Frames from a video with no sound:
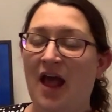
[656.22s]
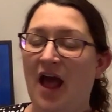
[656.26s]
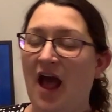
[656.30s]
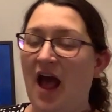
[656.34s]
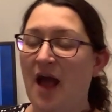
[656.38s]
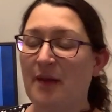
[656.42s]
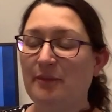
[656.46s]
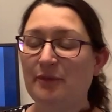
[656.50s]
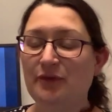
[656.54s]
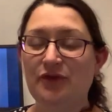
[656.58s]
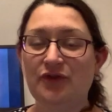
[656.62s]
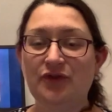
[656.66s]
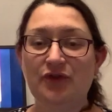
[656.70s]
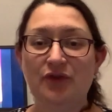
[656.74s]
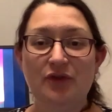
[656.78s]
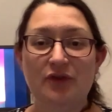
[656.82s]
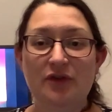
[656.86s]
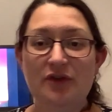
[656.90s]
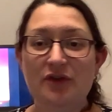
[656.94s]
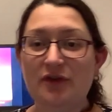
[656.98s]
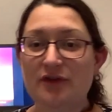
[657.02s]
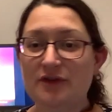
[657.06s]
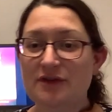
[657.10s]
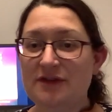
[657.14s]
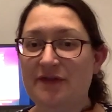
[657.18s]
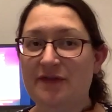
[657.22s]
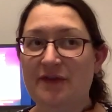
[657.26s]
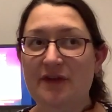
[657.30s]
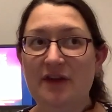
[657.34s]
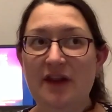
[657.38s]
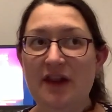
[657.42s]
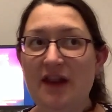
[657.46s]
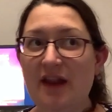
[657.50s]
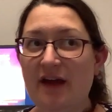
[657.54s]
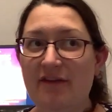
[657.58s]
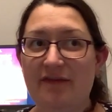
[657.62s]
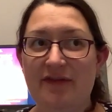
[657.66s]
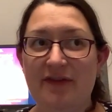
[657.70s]
I'm sure lots of you
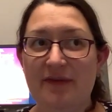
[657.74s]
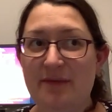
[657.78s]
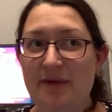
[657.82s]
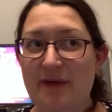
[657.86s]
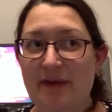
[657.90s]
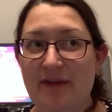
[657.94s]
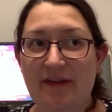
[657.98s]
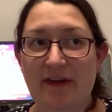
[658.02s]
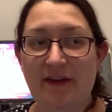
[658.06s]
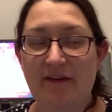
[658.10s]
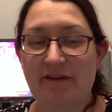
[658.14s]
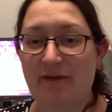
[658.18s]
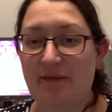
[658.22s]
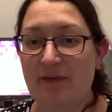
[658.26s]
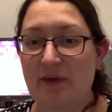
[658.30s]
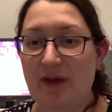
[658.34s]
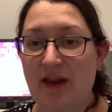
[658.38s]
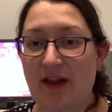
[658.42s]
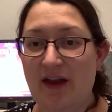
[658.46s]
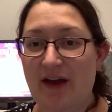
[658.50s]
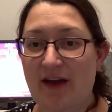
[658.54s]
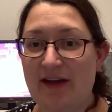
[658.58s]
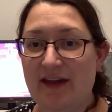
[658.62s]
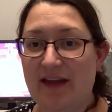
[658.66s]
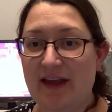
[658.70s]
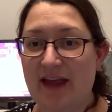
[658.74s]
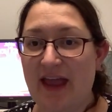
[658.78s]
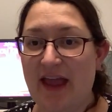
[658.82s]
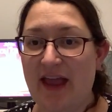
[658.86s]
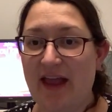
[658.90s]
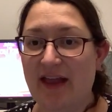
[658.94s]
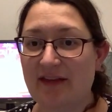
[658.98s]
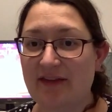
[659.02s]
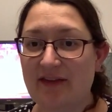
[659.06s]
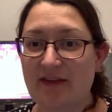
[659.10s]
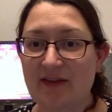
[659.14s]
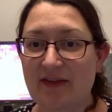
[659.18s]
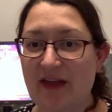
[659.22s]
love the music from The Lion King.
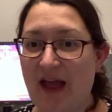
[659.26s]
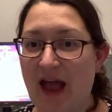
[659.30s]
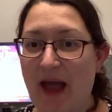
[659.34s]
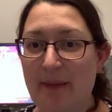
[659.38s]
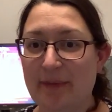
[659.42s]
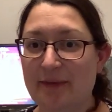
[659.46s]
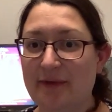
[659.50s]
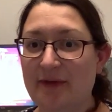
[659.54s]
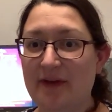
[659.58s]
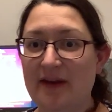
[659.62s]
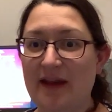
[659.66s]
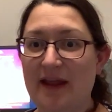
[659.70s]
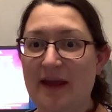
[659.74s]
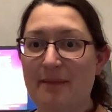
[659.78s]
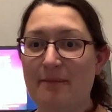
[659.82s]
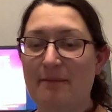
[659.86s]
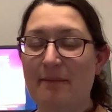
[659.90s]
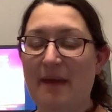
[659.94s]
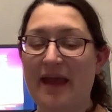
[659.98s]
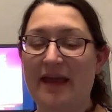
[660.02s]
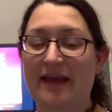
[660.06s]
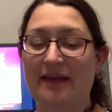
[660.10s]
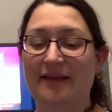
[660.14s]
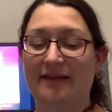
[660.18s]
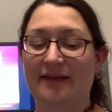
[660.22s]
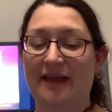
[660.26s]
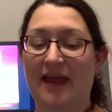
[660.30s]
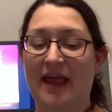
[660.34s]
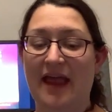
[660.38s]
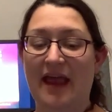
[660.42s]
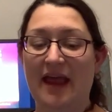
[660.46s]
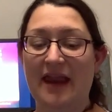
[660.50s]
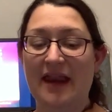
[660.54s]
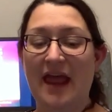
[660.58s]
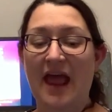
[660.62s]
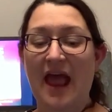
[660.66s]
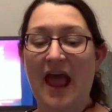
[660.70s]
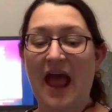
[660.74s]
It's just absolutely amazing.
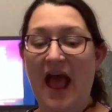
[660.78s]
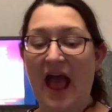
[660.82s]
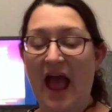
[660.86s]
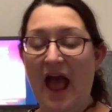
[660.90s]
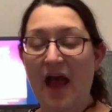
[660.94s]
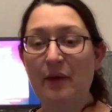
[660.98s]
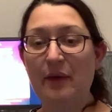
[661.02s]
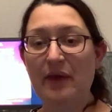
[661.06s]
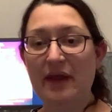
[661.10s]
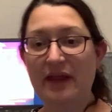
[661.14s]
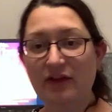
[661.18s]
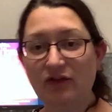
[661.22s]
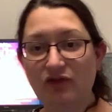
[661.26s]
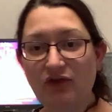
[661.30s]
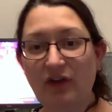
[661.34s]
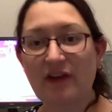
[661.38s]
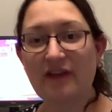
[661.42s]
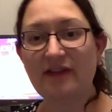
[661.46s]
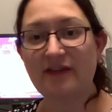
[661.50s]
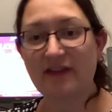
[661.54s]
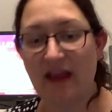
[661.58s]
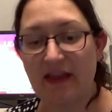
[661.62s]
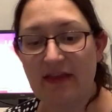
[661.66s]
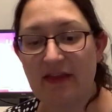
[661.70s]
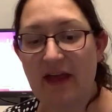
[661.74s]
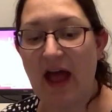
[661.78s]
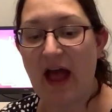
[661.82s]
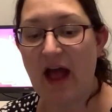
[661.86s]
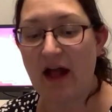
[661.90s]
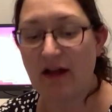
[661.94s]
And how interesting that